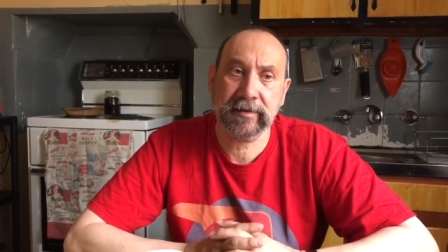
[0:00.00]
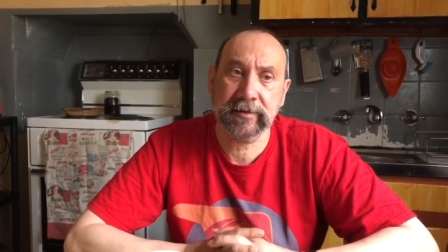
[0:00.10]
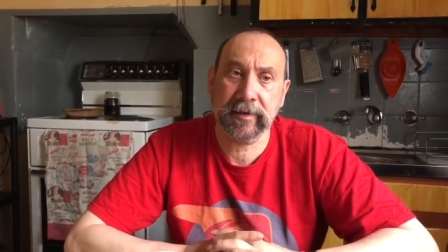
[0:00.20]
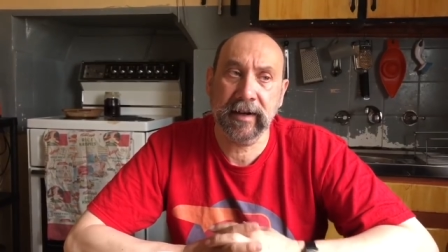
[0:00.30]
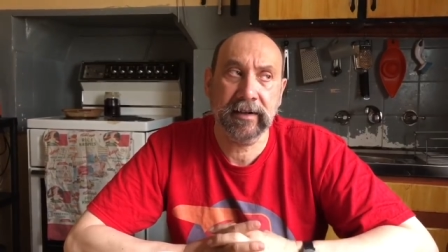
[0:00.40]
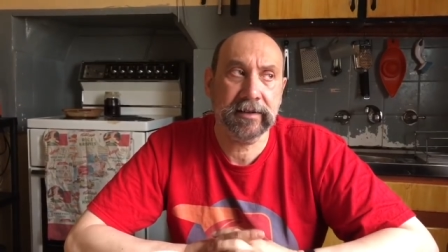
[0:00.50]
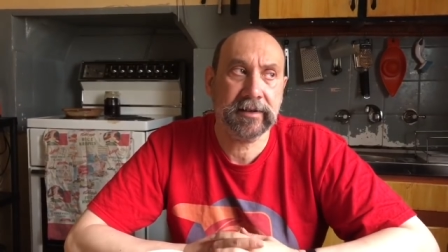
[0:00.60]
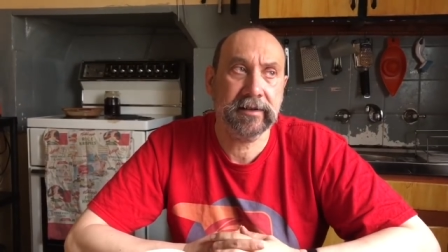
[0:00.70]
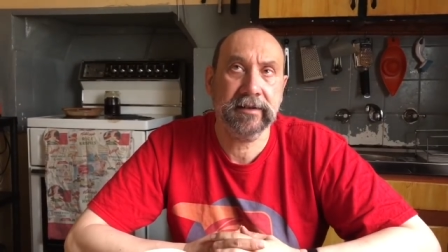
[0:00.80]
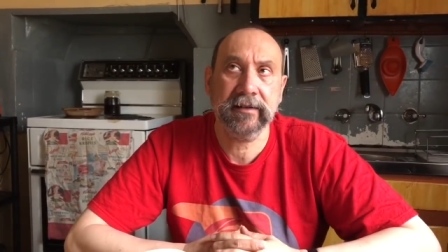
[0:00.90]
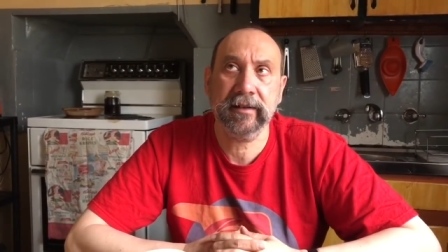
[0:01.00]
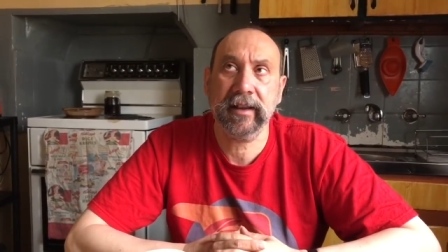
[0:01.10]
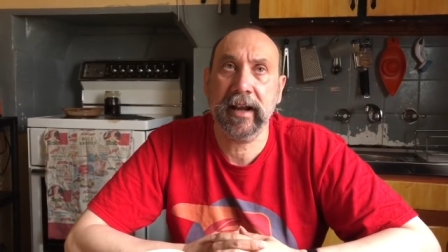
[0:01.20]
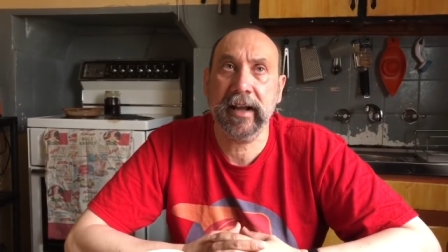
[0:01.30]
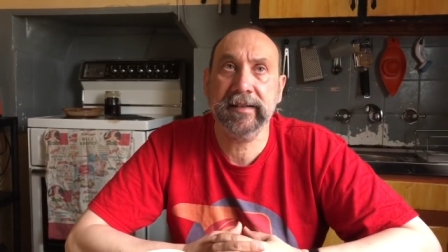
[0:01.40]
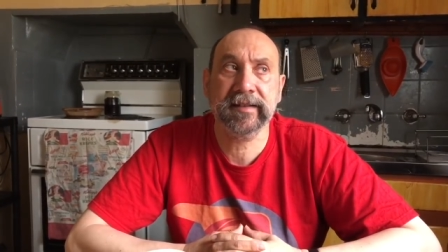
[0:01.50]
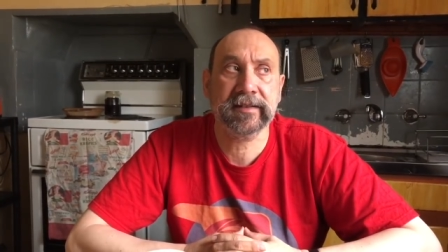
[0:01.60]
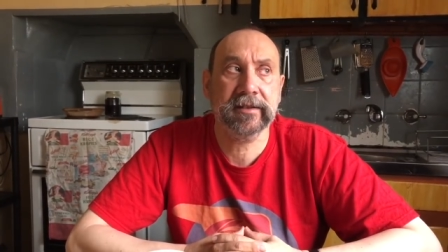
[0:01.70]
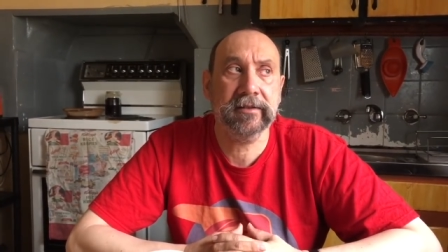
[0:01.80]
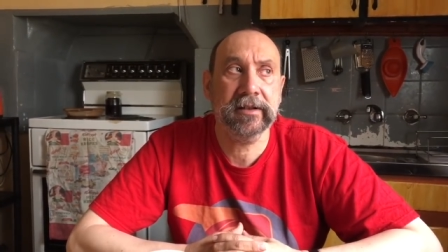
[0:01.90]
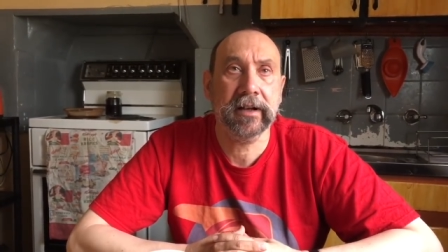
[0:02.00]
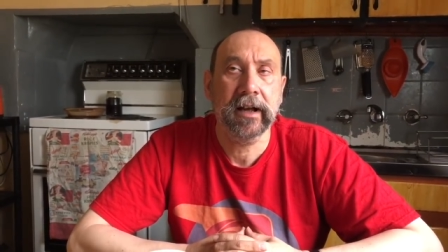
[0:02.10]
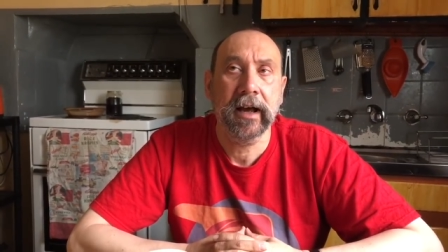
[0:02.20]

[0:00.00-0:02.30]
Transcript: around, and that adds to it.